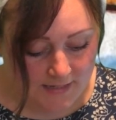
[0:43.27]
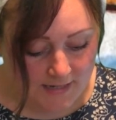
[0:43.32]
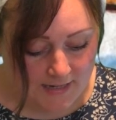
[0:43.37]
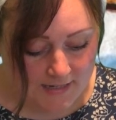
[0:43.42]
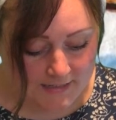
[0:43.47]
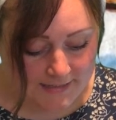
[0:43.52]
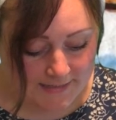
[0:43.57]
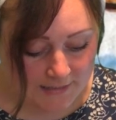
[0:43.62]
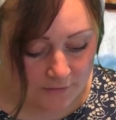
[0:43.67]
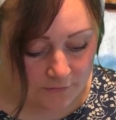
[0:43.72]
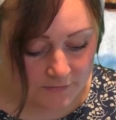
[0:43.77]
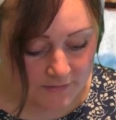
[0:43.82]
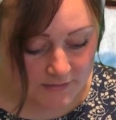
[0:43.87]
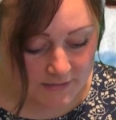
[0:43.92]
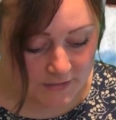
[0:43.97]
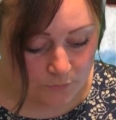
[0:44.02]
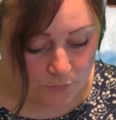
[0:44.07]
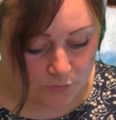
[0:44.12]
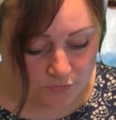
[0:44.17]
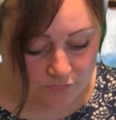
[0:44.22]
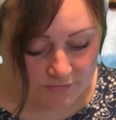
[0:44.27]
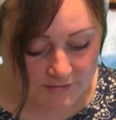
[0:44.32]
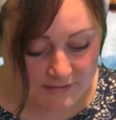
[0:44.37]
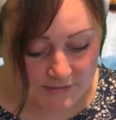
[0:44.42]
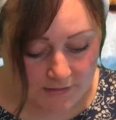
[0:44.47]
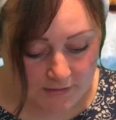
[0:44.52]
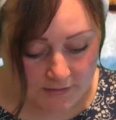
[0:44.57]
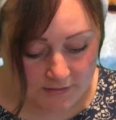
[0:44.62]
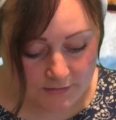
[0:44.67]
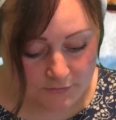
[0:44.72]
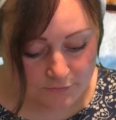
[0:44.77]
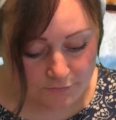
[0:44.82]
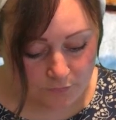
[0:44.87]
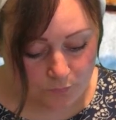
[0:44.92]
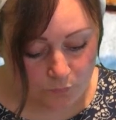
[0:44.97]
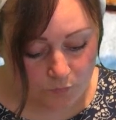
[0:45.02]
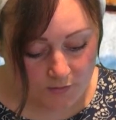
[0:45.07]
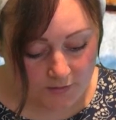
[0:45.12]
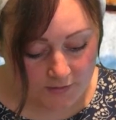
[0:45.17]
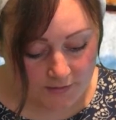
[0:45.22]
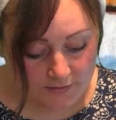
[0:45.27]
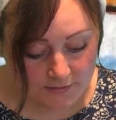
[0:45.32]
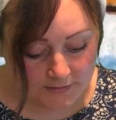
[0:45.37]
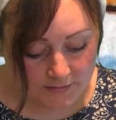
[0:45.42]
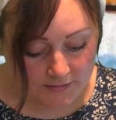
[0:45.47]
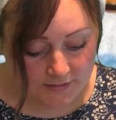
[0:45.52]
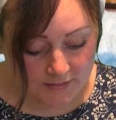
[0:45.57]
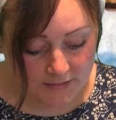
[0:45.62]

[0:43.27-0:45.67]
and now that he was retired from work,